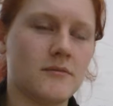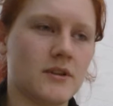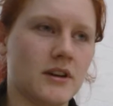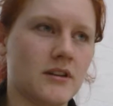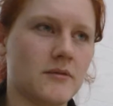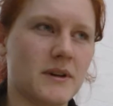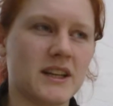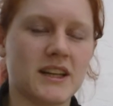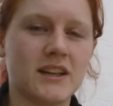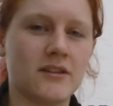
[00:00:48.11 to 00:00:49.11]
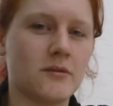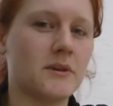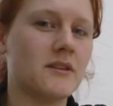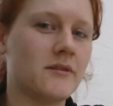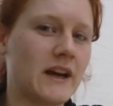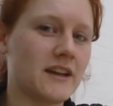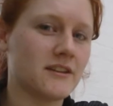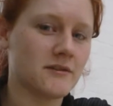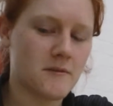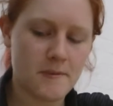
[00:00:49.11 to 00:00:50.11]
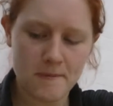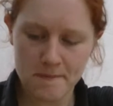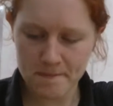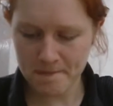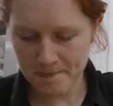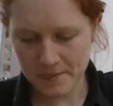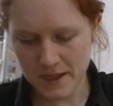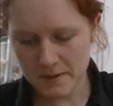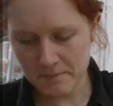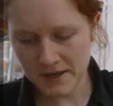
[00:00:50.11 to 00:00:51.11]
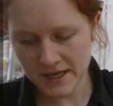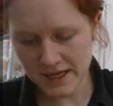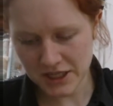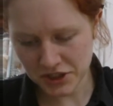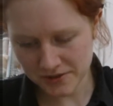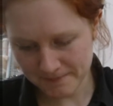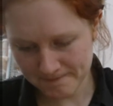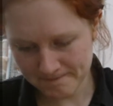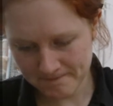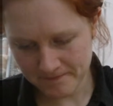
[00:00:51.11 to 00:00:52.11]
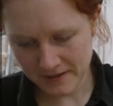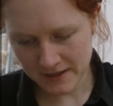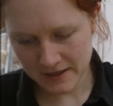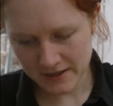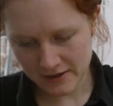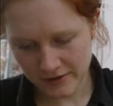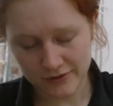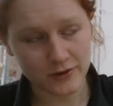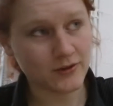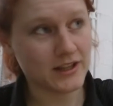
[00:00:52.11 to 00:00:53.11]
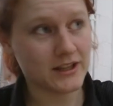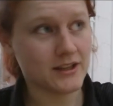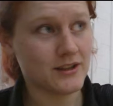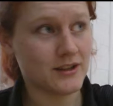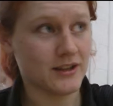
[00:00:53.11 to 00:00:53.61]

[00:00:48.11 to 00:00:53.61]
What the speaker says: The mannequin's a bit fat by an inch. So the